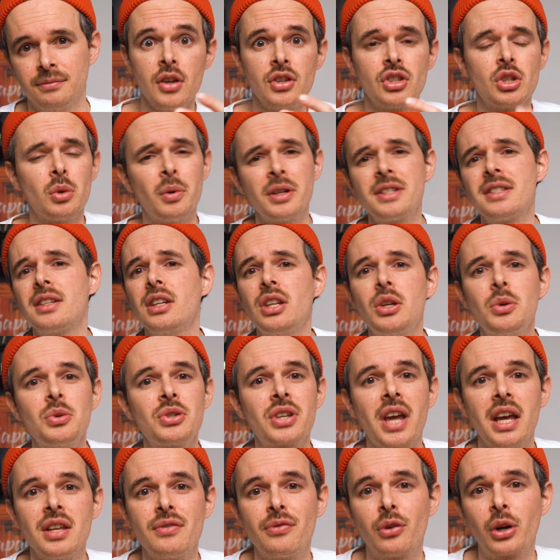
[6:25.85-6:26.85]
So what's the use
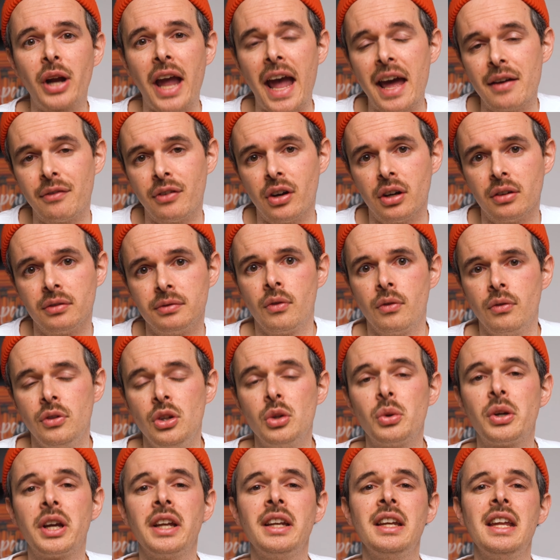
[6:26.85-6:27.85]
case for Canva?
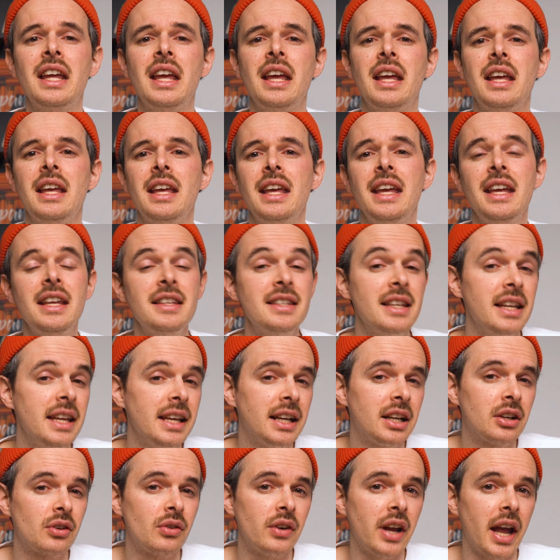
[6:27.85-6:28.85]
You can easily
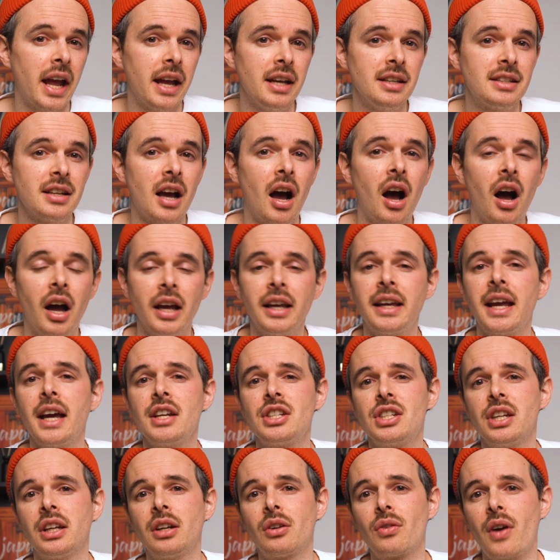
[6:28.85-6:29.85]
create
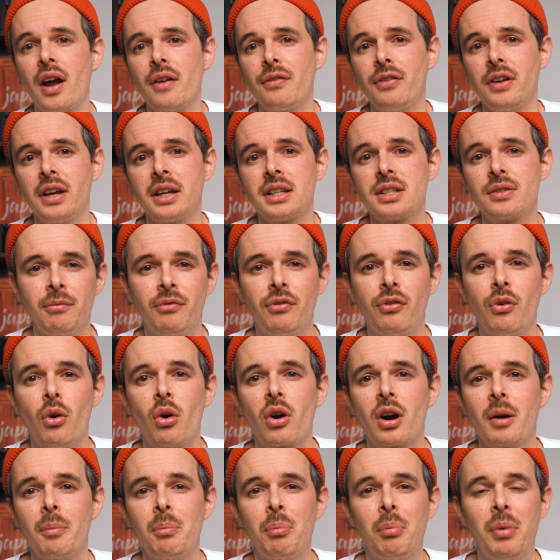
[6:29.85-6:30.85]
eye-catching graphics
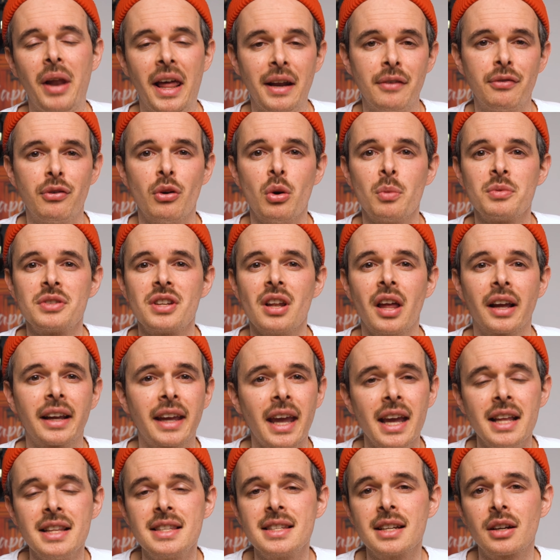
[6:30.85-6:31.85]
for platforms like
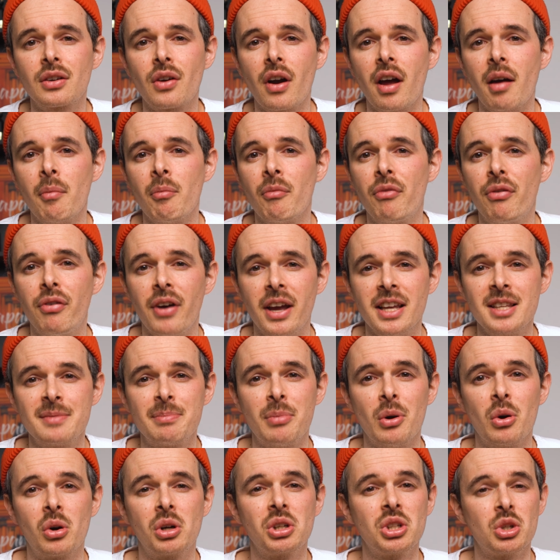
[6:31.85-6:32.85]
Instagram,
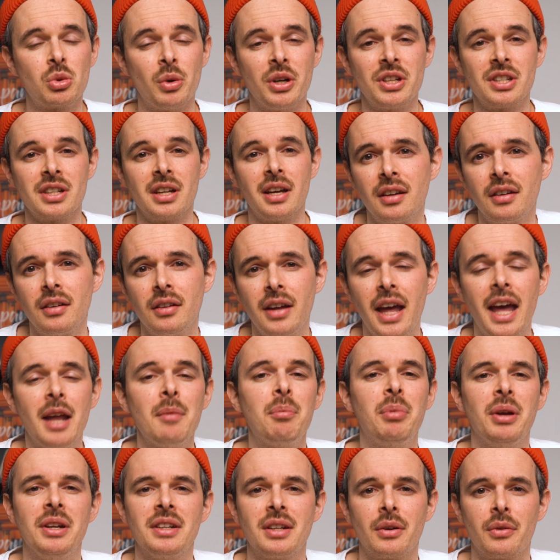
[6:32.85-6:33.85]
Facebook, Twitter,
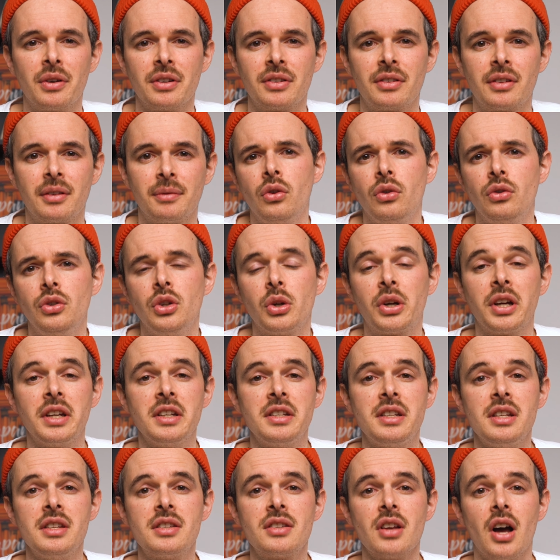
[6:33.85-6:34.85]
and Pinterest. You can
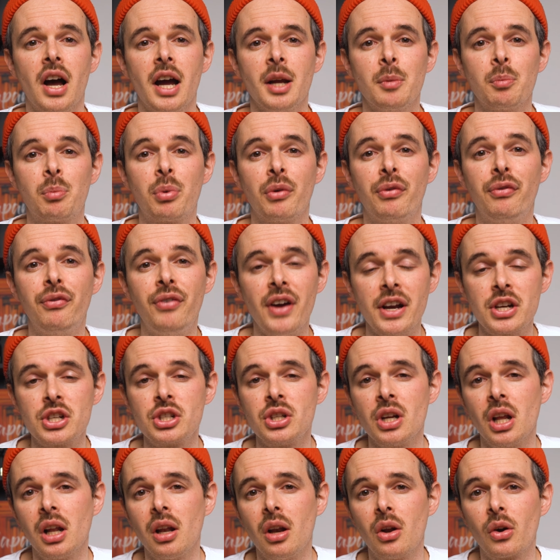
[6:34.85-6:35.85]
design
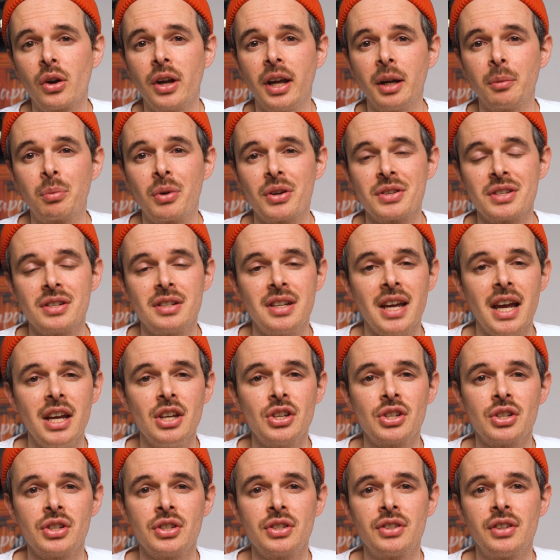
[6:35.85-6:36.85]
professional looking
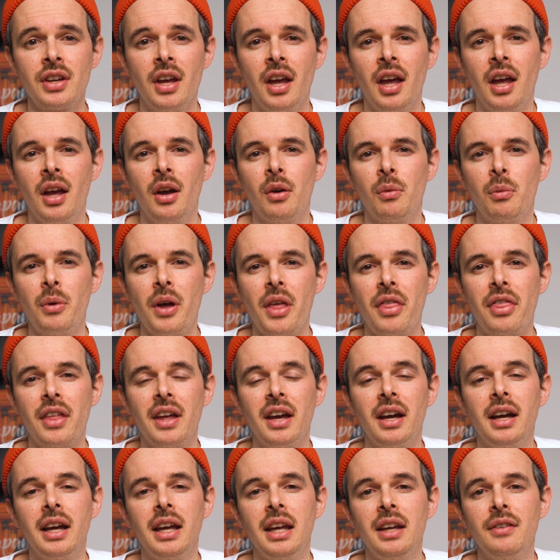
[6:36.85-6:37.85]
presentations with
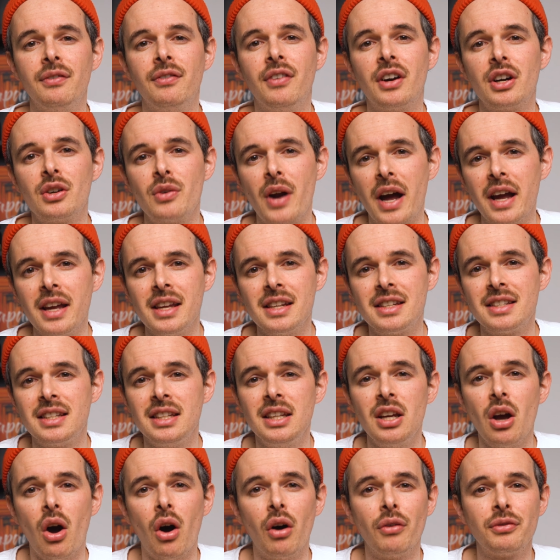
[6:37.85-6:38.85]
a
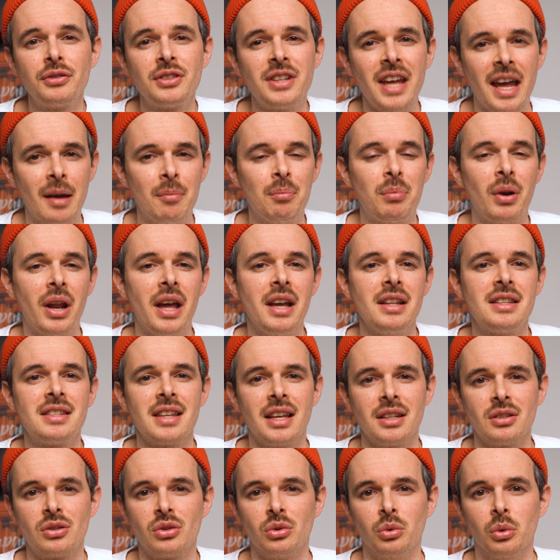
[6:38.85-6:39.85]
variety of templates
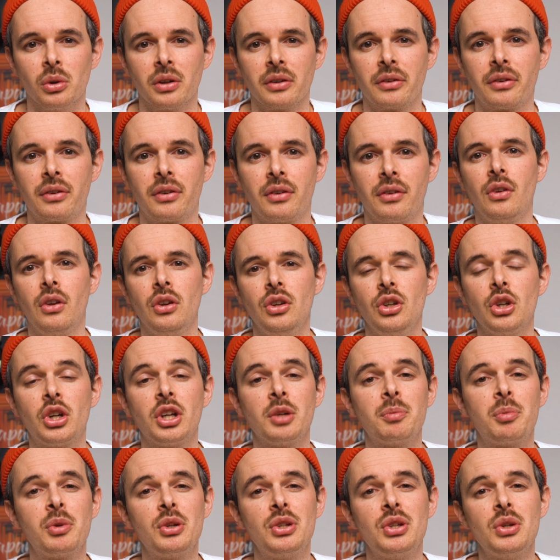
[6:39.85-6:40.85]
and tools. You
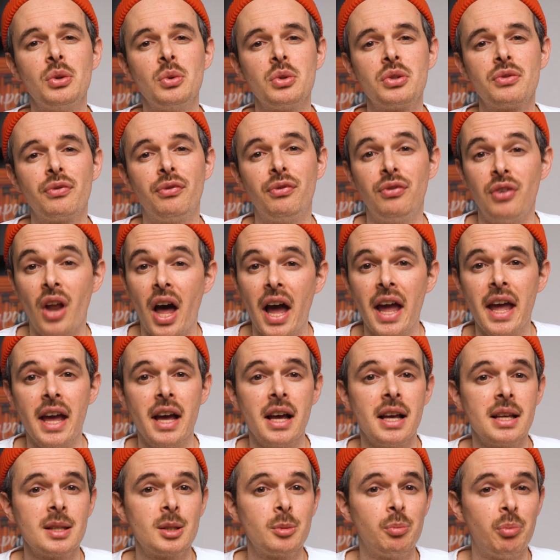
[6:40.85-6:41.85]
can produce
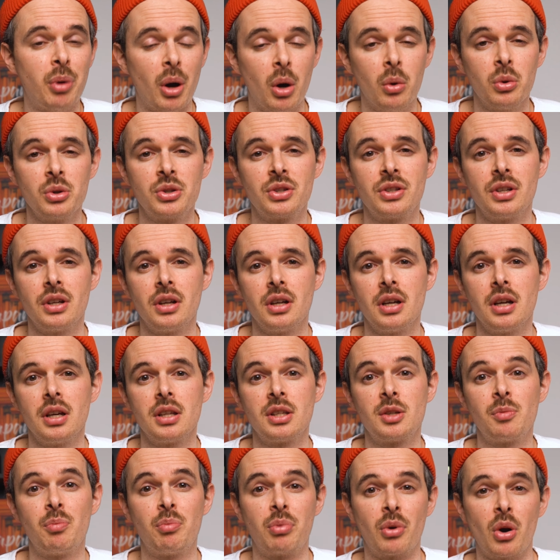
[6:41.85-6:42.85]
flyers,
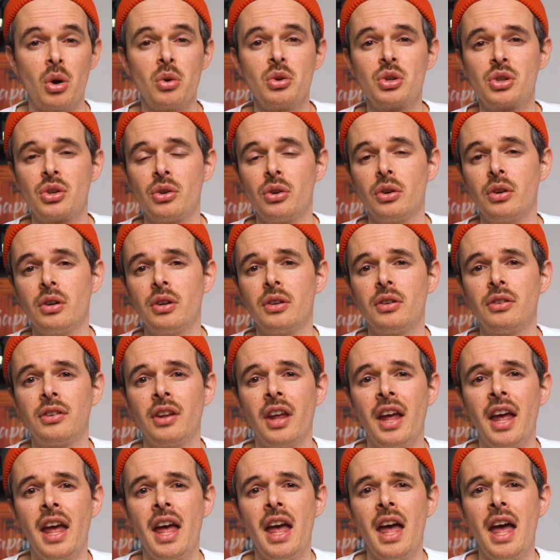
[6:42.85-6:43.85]
posters, brochures,
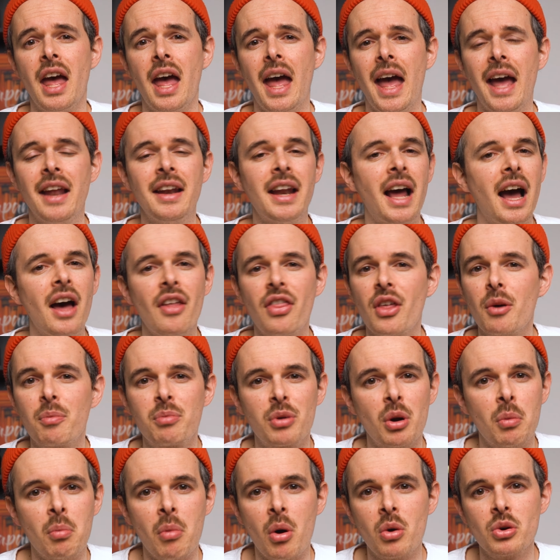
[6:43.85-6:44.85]
and other
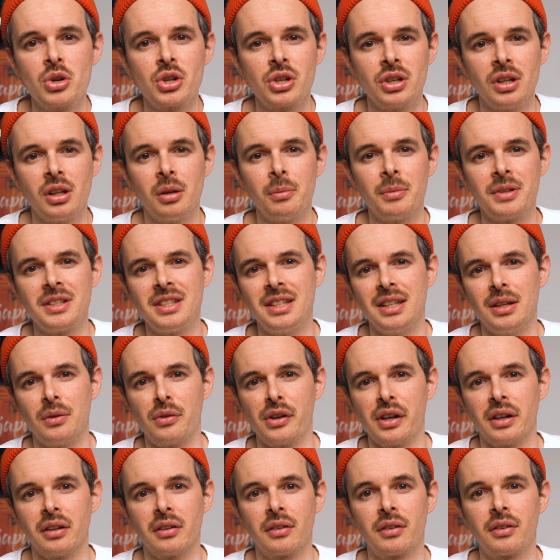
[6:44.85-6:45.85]
promotional
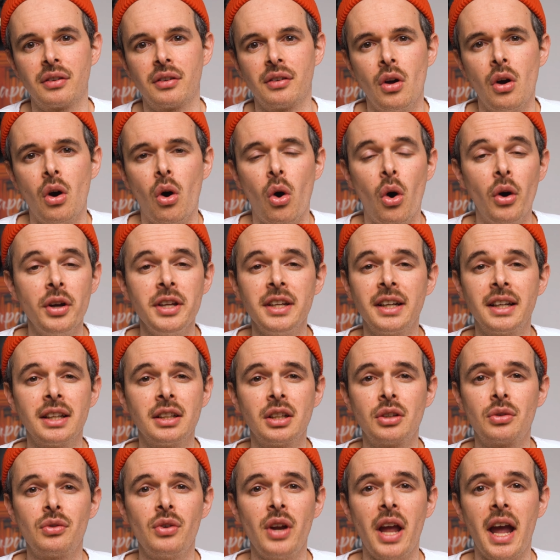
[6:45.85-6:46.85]
materials. Or you
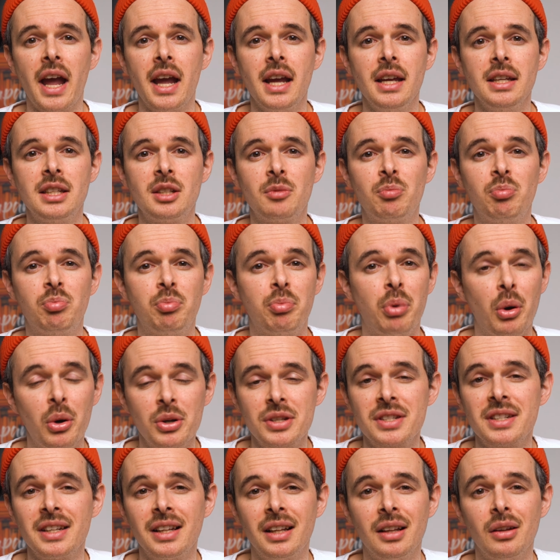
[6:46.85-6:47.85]
can create
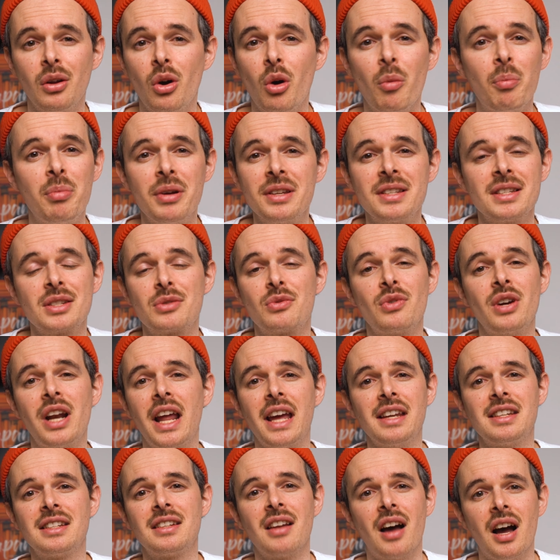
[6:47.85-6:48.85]
personal or business
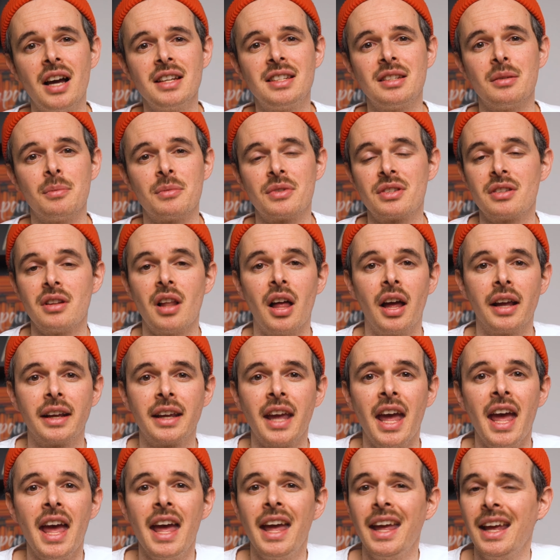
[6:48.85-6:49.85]
related items
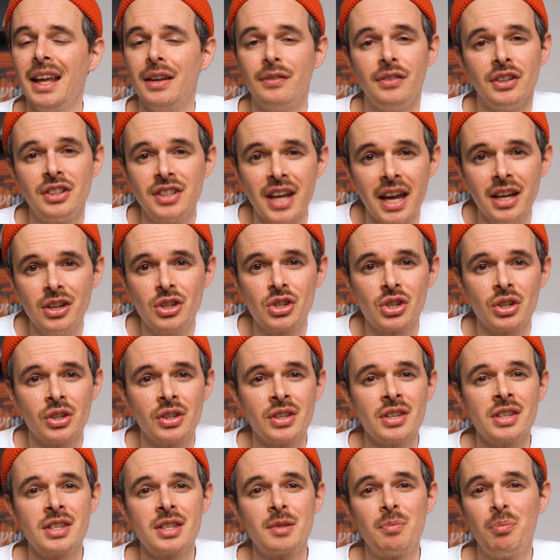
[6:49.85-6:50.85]
like
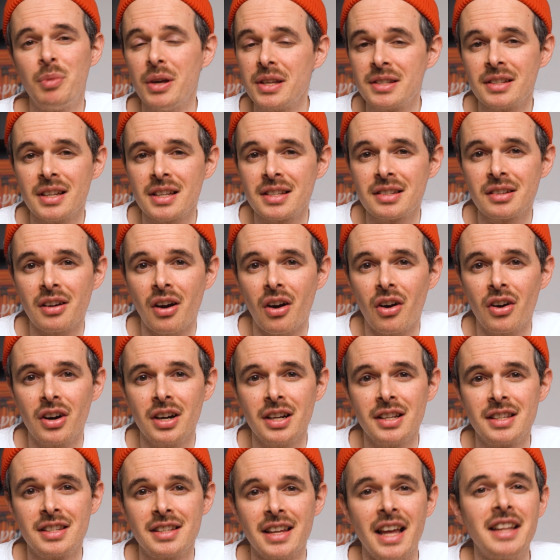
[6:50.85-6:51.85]
invitations, business
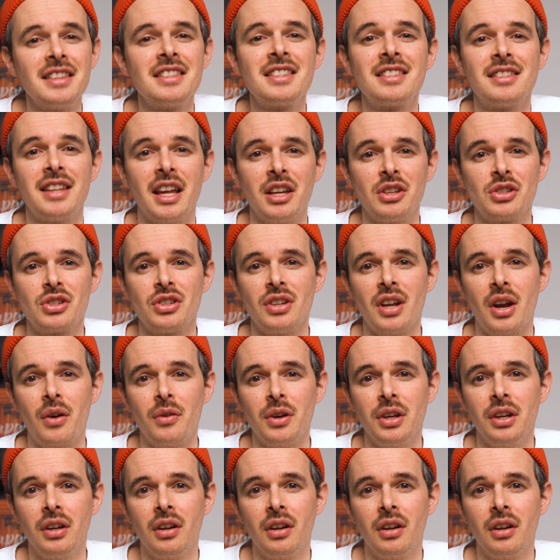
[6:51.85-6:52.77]
cards, and stationery.